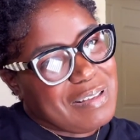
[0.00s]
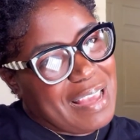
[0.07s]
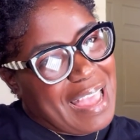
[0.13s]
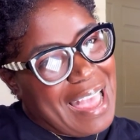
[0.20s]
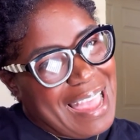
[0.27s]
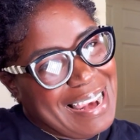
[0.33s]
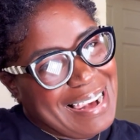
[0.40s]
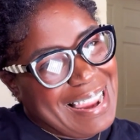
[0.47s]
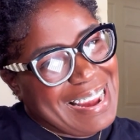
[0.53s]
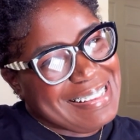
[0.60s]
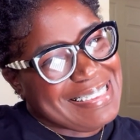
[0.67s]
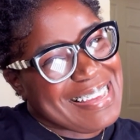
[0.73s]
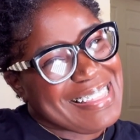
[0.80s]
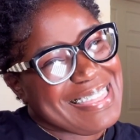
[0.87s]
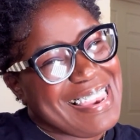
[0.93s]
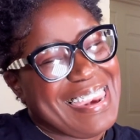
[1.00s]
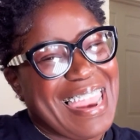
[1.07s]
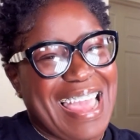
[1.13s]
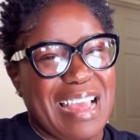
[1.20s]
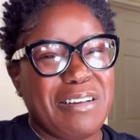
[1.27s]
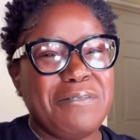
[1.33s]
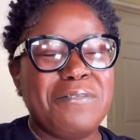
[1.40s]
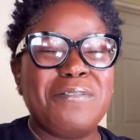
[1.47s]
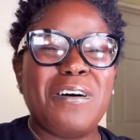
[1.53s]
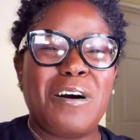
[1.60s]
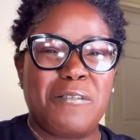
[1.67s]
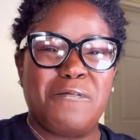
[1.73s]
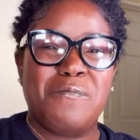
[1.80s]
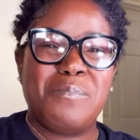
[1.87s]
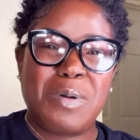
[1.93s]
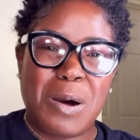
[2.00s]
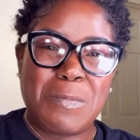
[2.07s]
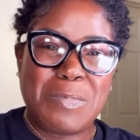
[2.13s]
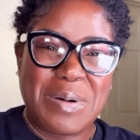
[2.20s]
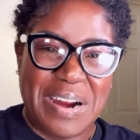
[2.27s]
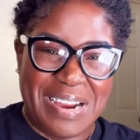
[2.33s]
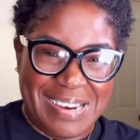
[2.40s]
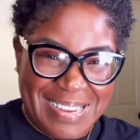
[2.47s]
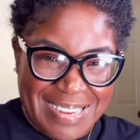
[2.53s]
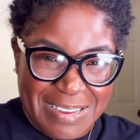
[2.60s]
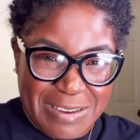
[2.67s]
highlighting the life of Bob Marley.